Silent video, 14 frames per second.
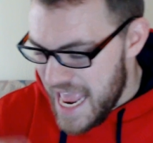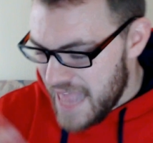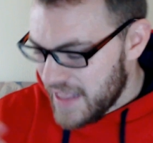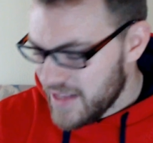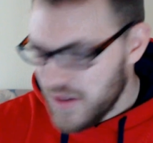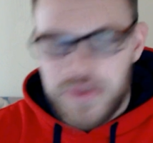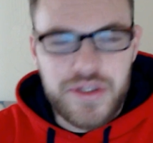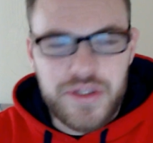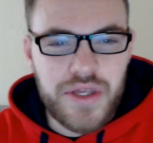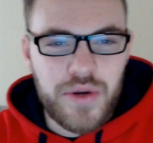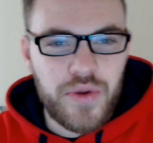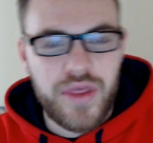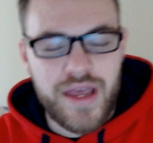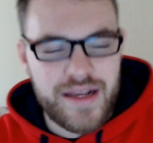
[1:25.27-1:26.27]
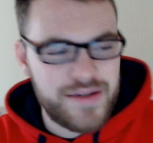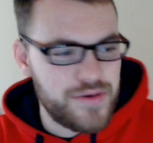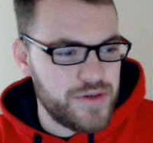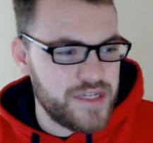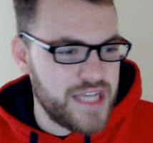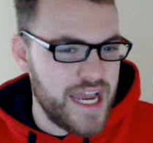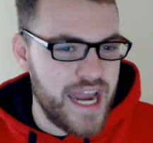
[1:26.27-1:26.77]
Like those little things
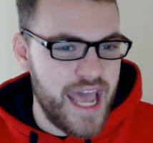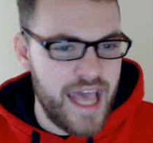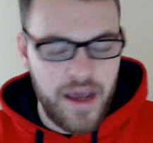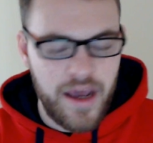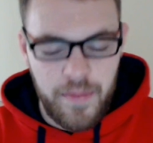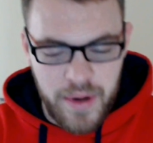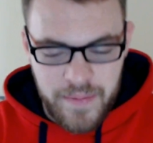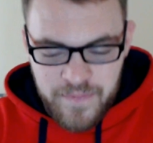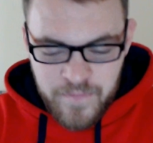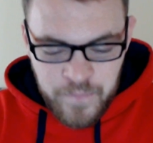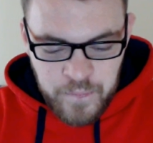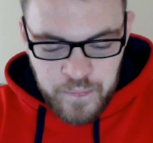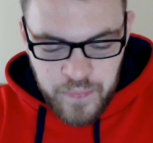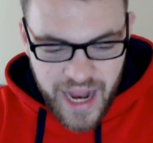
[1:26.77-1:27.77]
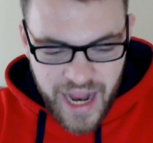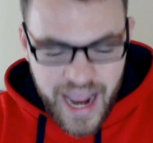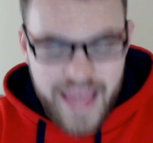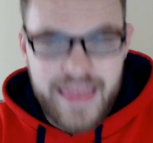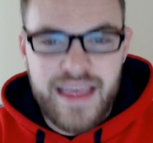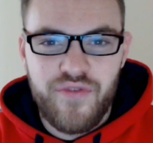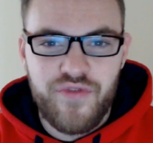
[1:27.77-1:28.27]
always kind of add up. But I
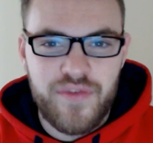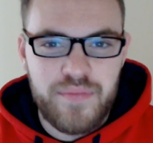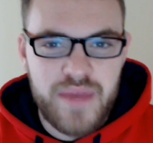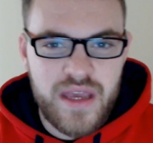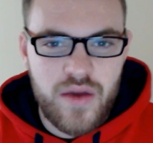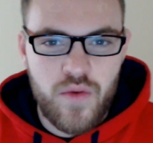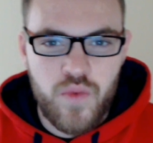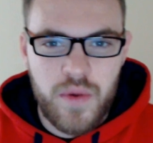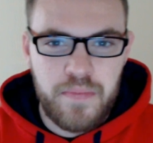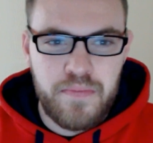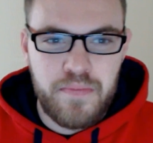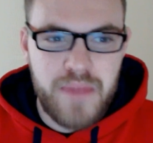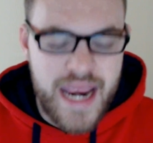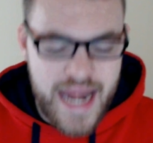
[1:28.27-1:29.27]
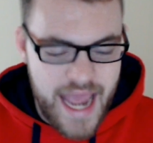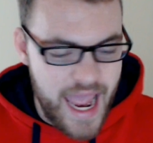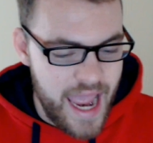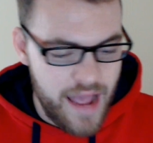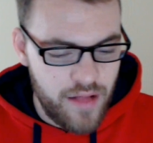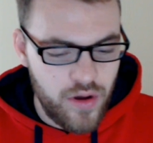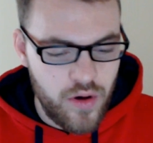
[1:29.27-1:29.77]
think for me, what made
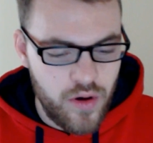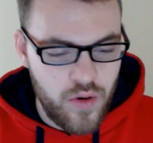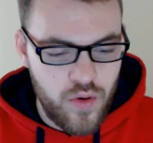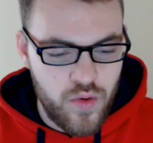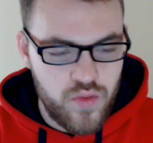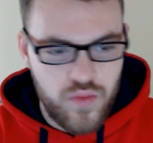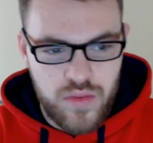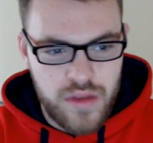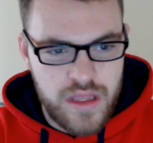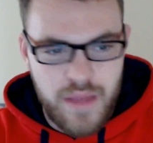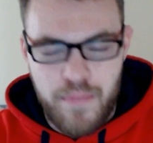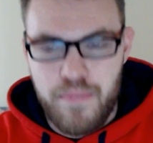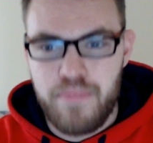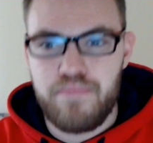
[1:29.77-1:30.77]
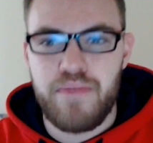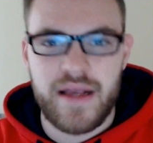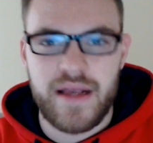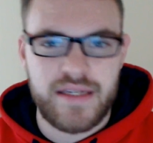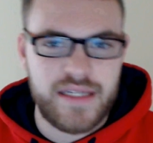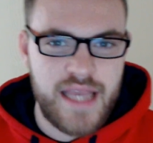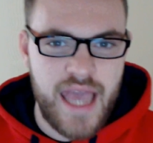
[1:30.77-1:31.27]
Halo the
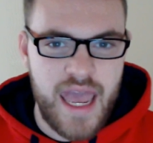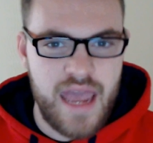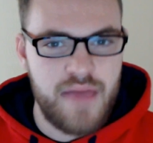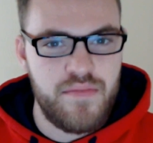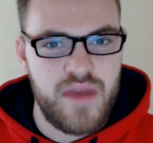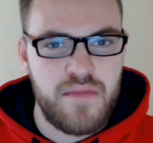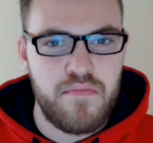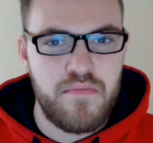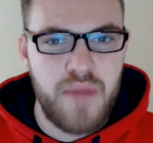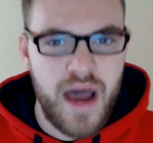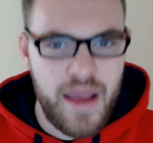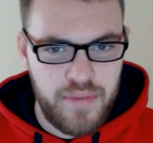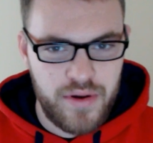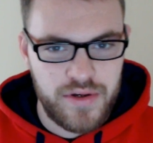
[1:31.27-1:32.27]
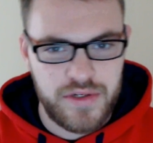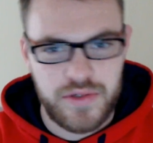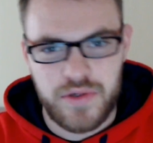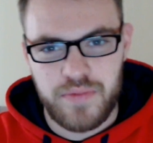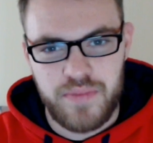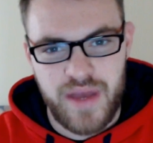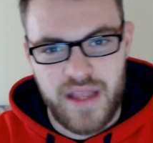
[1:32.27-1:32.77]
best game, in my
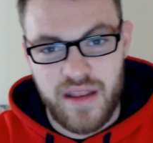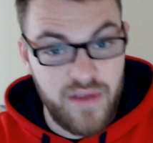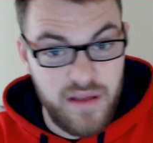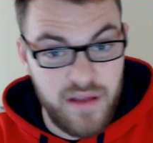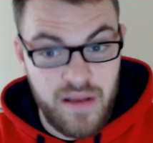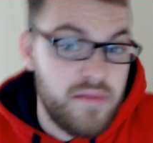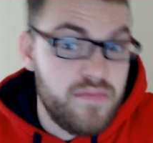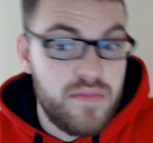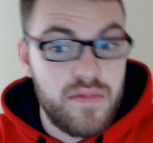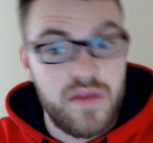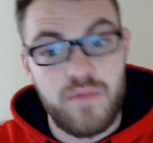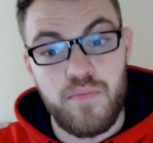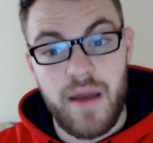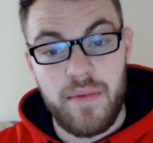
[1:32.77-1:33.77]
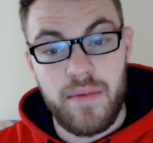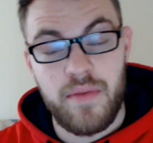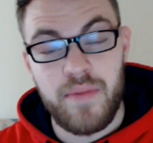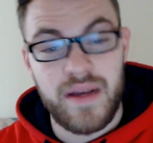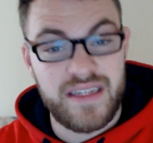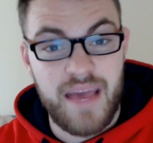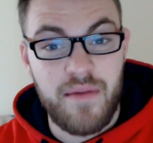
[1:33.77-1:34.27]
personal opinion, and by the
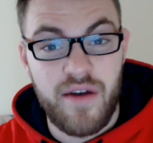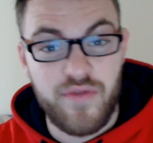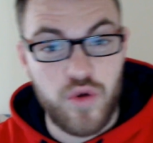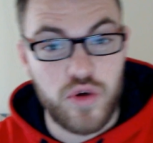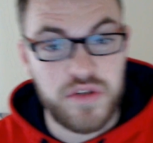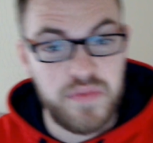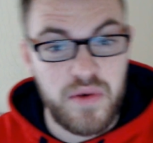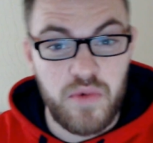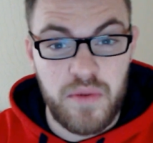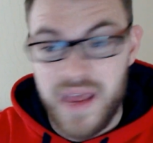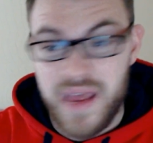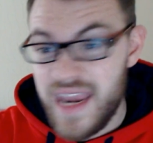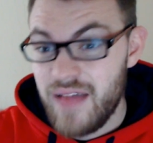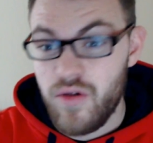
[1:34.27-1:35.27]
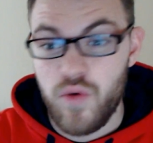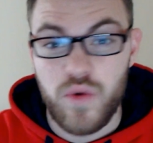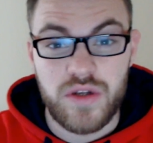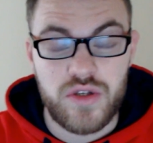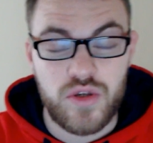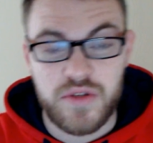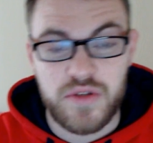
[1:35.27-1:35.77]
best game, I of course mean what made Halo
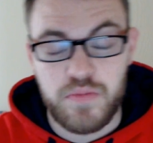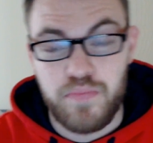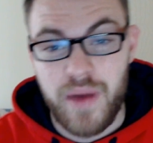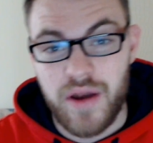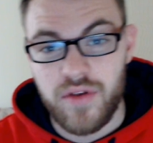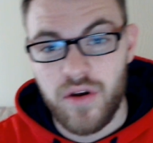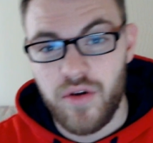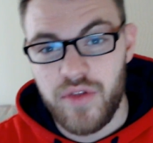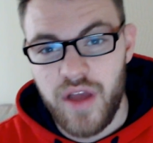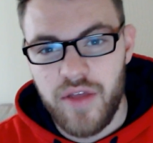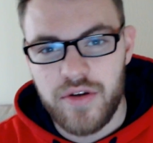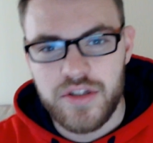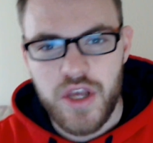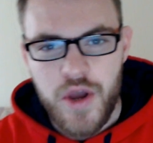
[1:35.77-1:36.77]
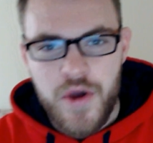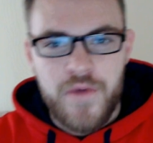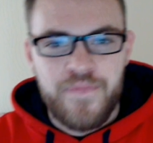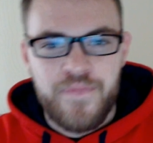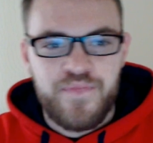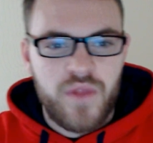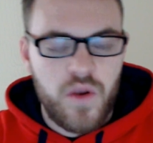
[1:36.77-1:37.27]
1 so much better than all the others,
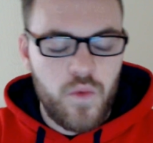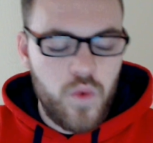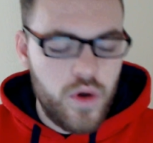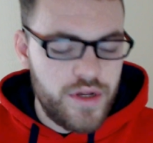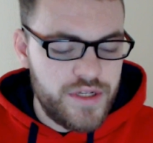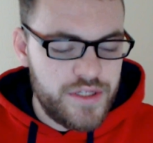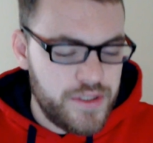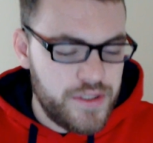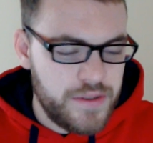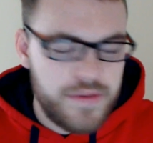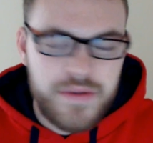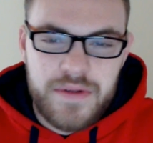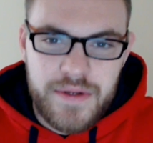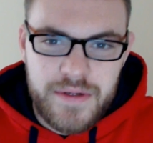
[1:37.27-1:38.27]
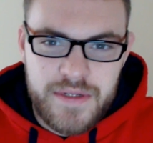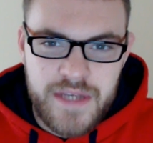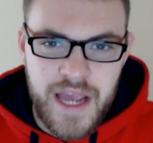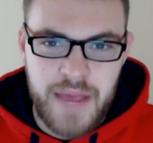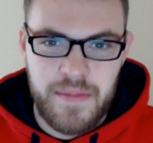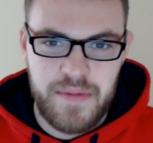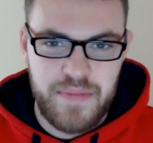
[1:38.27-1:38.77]
was
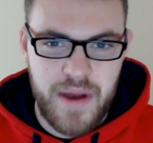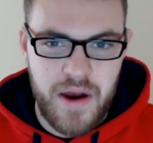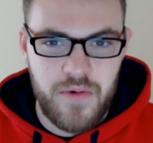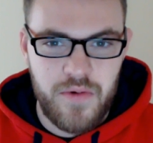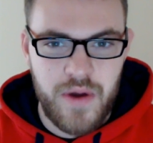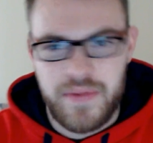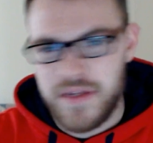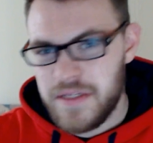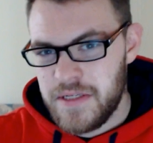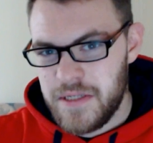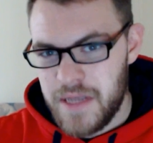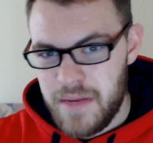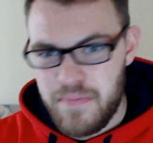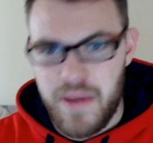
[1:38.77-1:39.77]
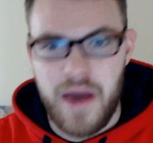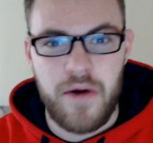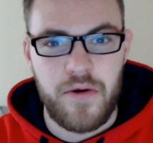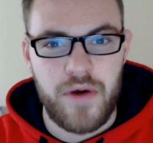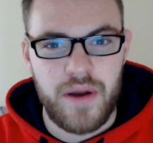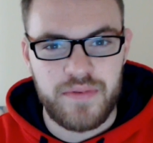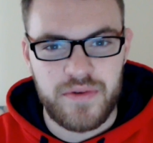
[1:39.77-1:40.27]
timing power weapons and
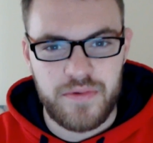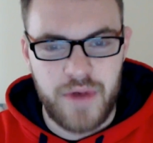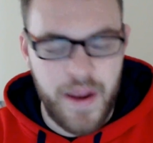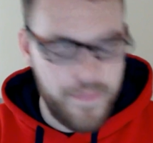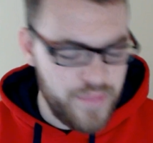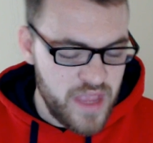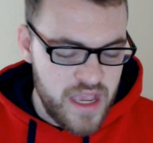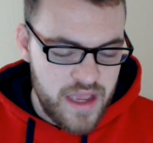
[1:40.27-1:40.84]
power-ups, right?